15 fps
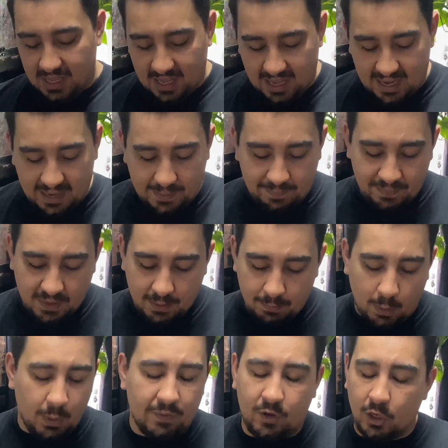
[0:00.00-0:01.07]
But
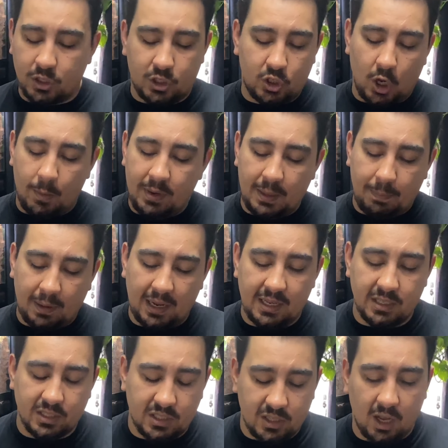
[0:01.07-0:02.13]
we've got so many
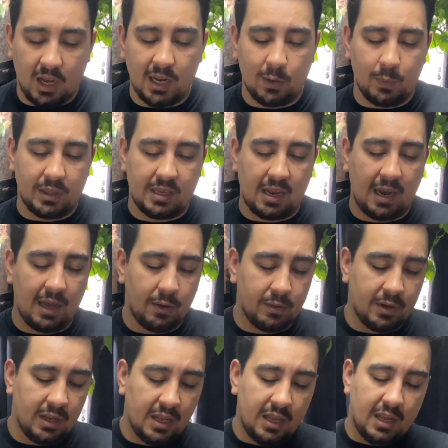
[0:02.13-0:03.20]
plans, starting with Clown.